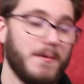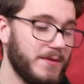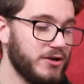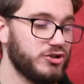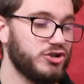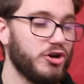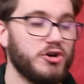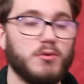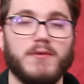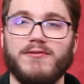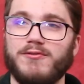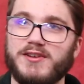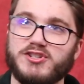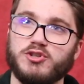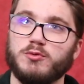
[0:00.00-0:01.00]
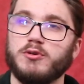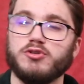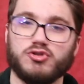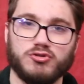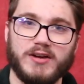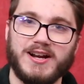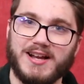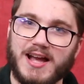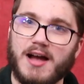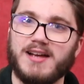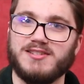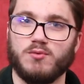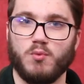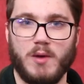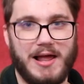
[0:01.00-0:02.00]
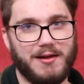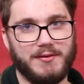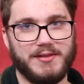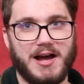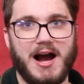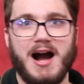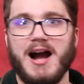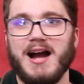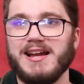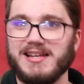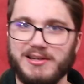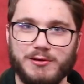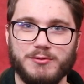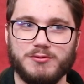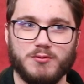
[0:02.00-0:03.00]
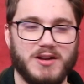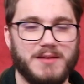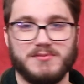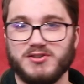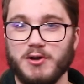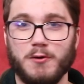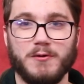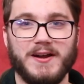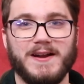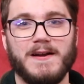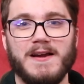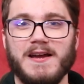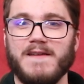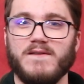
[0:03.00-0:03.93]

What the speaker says: I'm going to show you a visual trick as well that I use when I'm soloing,